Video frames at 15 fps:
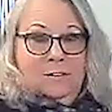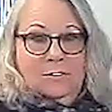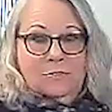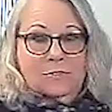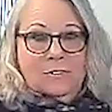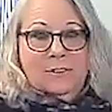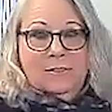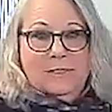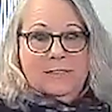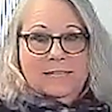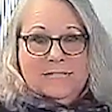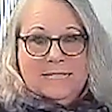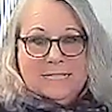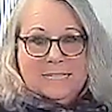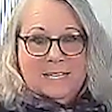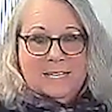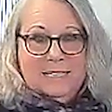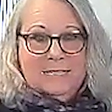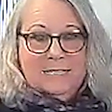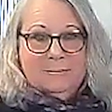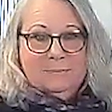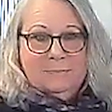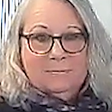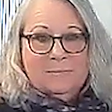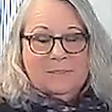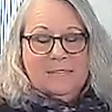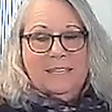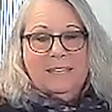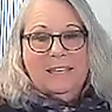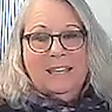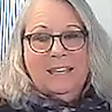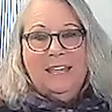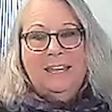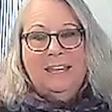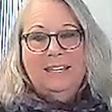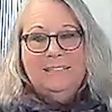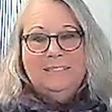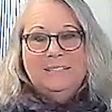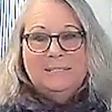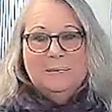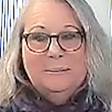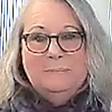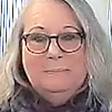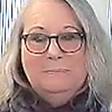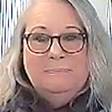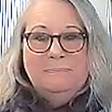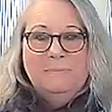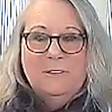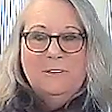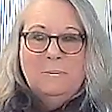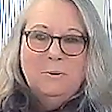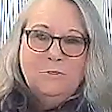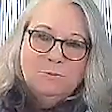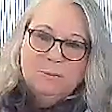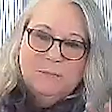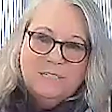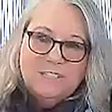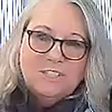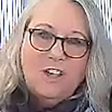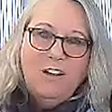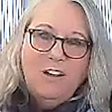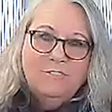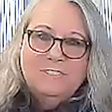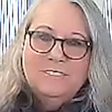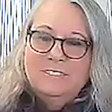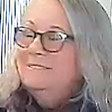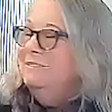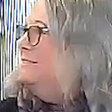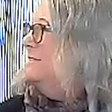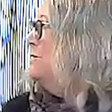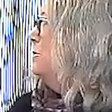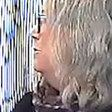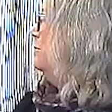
over on this side, and um, they're both really soft and sort of